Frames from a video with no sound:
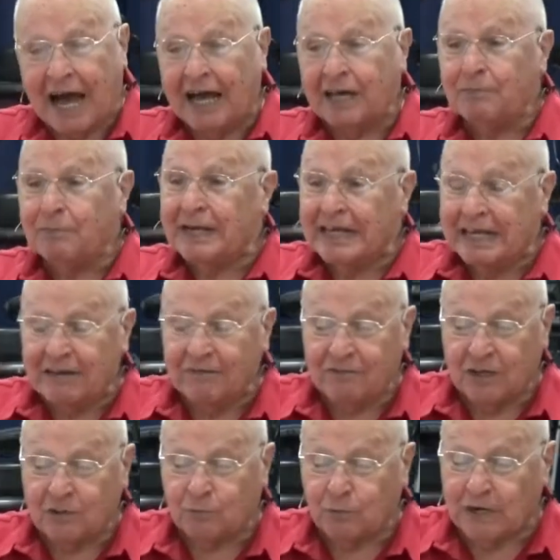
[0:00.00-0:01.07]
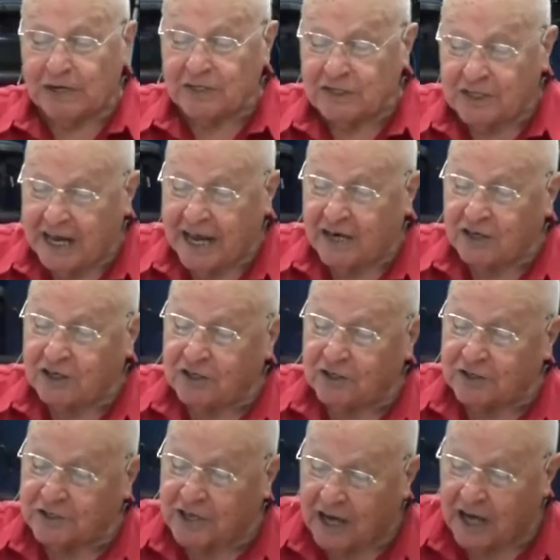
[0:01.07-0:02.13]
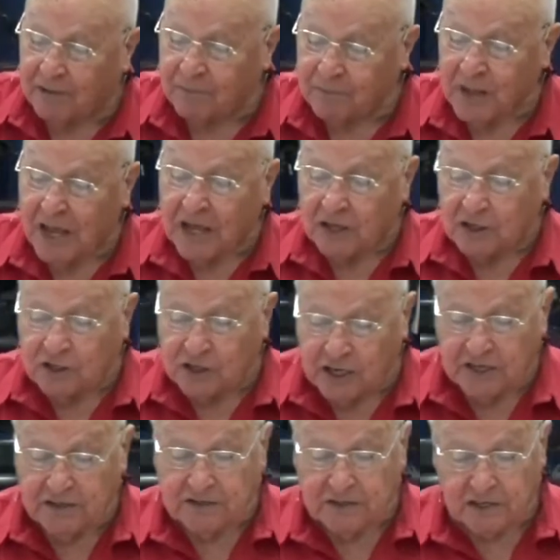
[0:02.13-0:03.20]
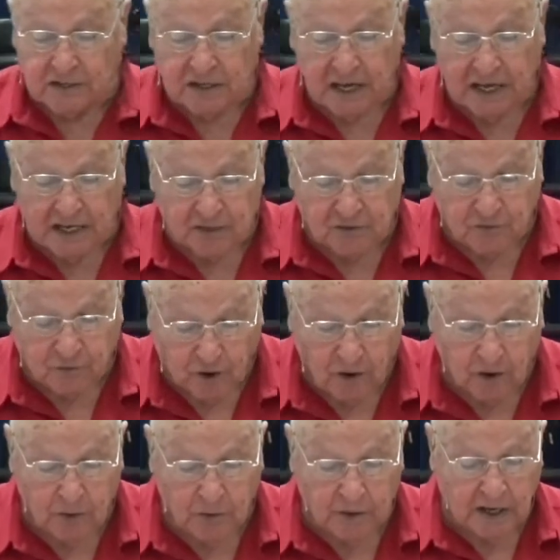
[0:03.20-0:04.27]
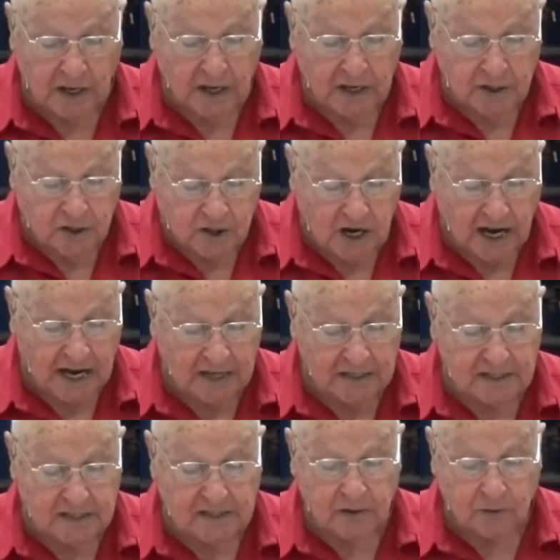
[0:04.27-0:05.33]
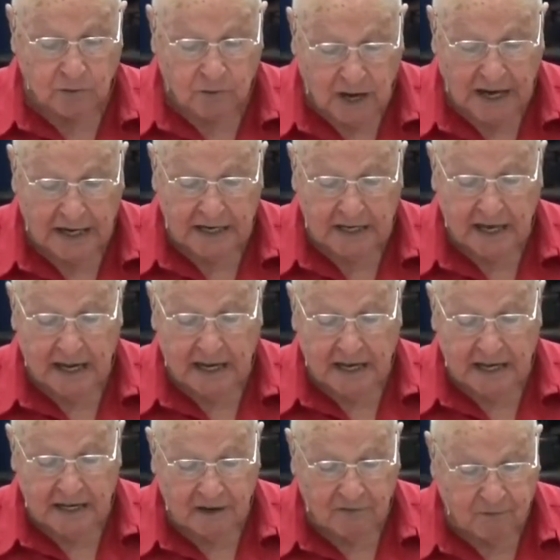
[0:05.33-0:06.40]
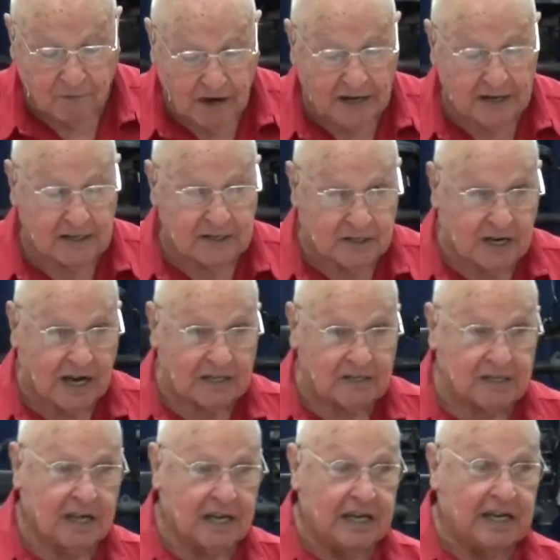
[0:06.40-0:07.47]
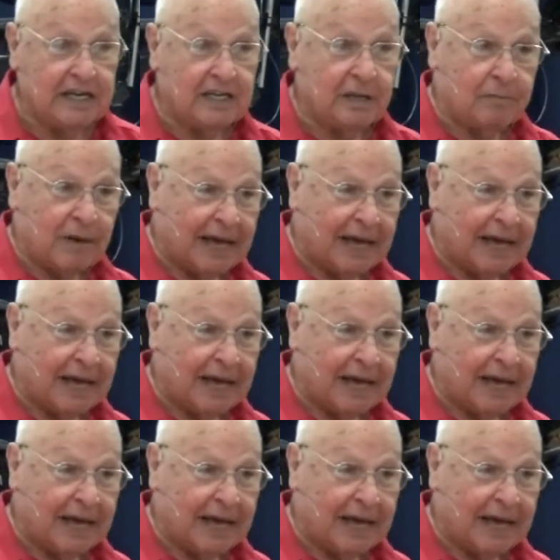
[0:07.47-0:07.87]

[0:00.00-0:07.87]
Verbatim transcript: I believe that when the angels come, Jesus is following just right in the front, just in the